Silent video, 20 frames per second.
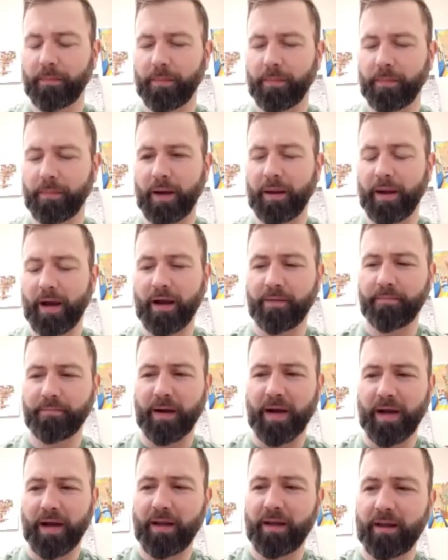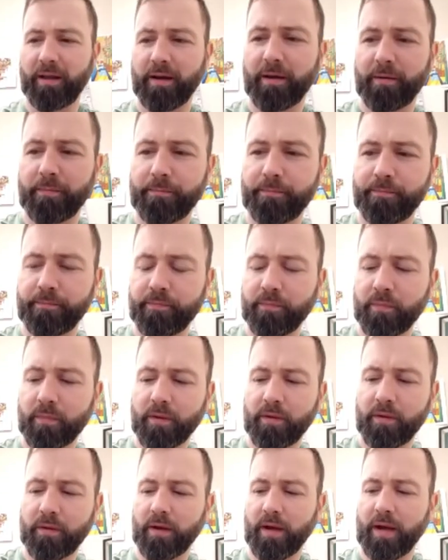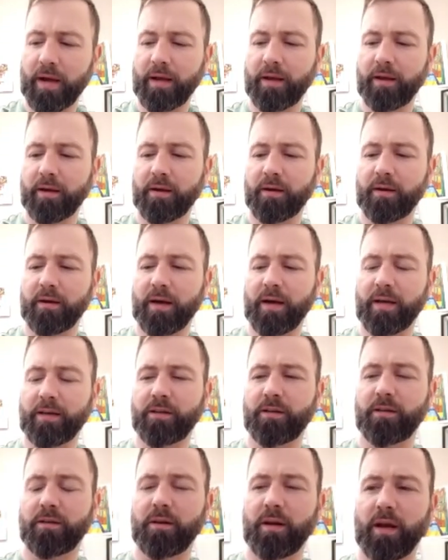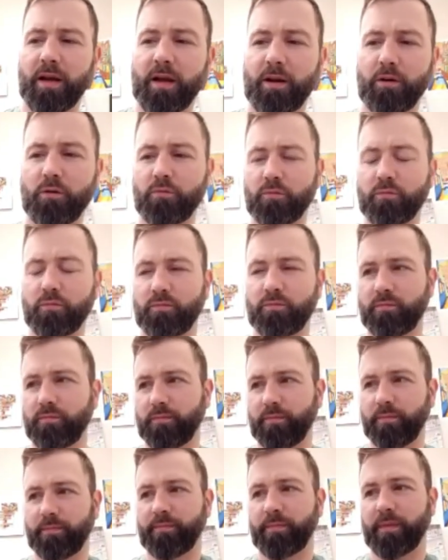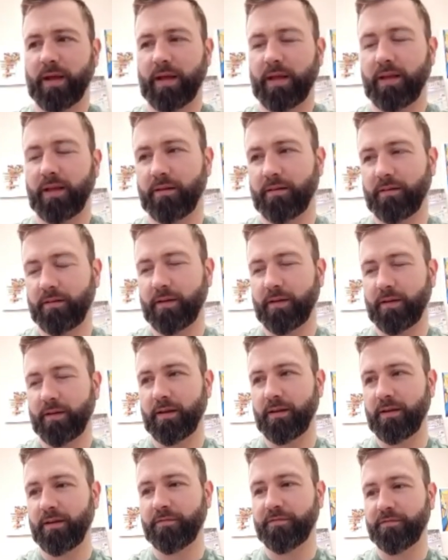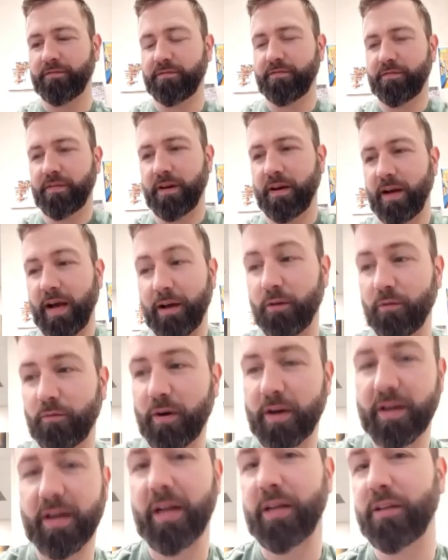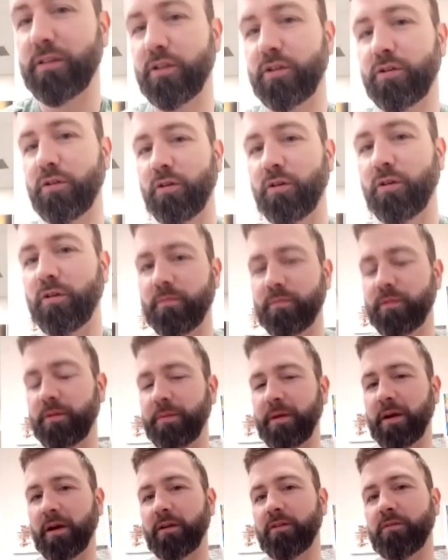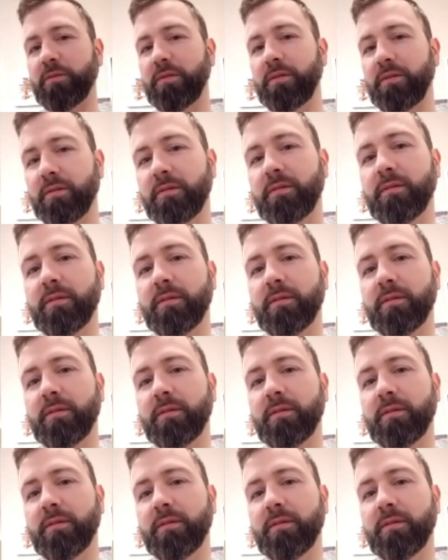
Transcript: I, I, I, um, I, uh, I, I don't. I, if uh, I don't recognize the term, to be honest with you.